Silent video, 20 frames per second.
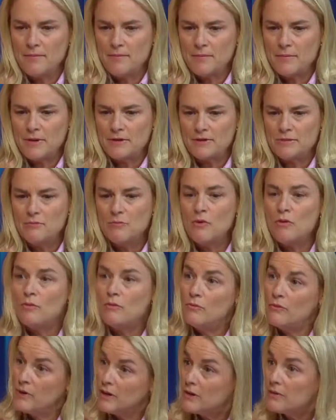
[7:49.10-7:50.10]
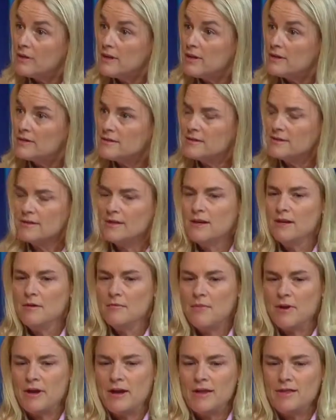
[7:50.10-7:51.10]
it's more rigorous,
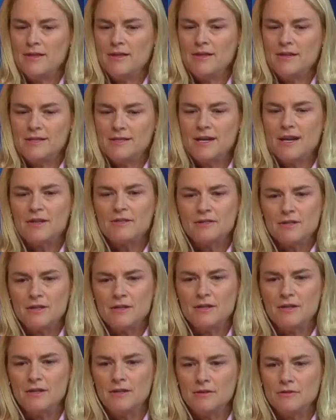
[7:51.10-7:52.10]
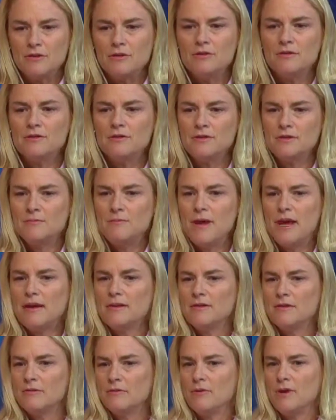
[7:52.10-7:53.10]
but I think it's actually turns us back
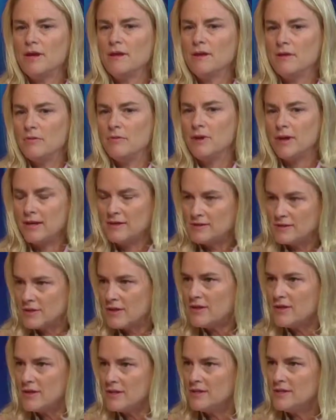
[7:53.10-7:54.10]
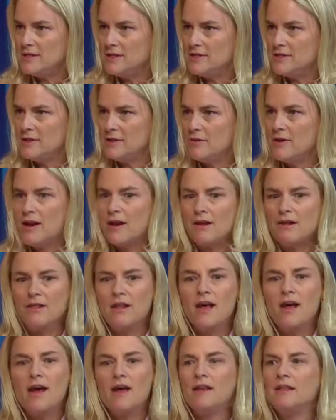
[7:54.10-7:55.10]
to the way that when I started teaching, you had a
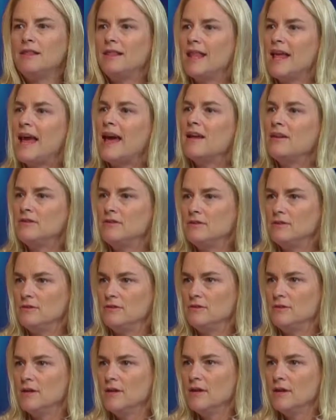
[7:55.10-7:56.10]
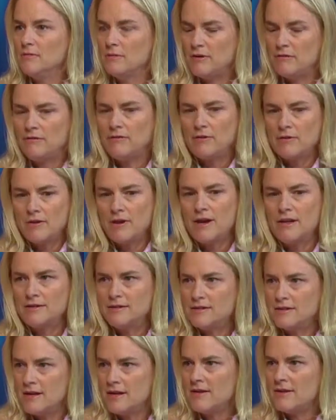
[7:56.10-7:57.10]
lot of latitude before you had
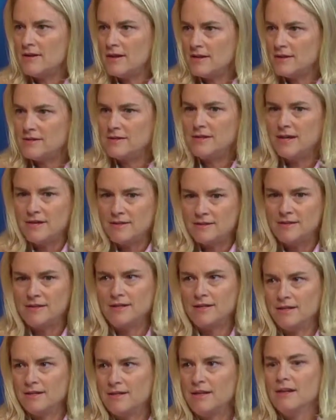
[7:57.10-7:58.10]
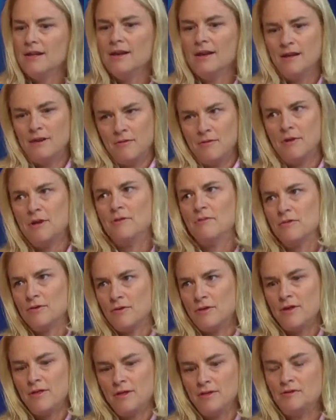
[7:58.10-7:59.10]
standardized testing, and we're
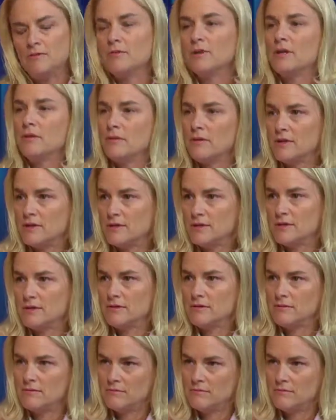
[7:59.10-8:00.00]
on this rigorous